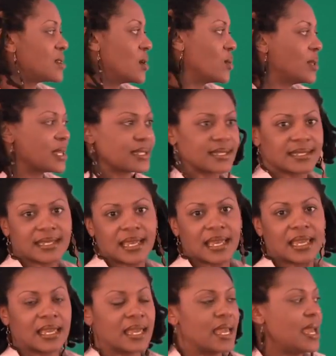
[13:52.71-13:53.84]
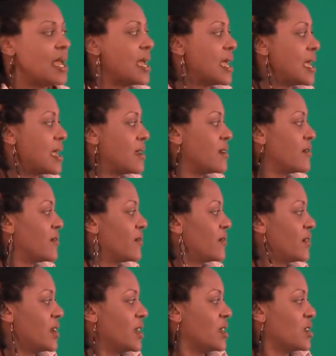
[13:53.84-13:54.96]
So let's say if
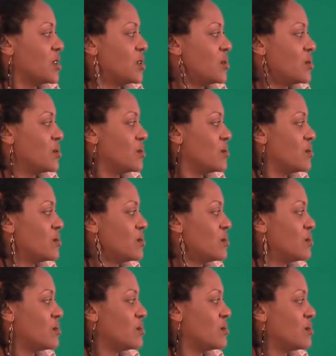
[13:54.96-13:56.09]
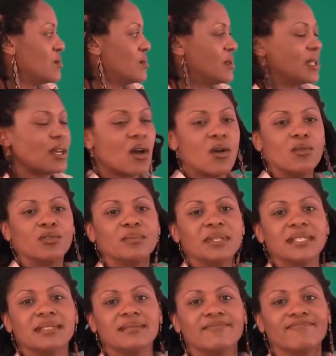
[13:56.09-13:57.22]
you owed
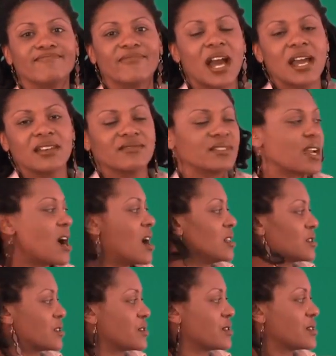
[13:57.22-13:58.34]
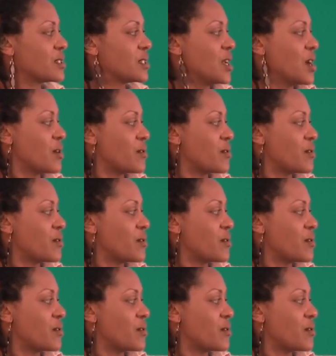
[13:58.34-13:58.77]
me $5,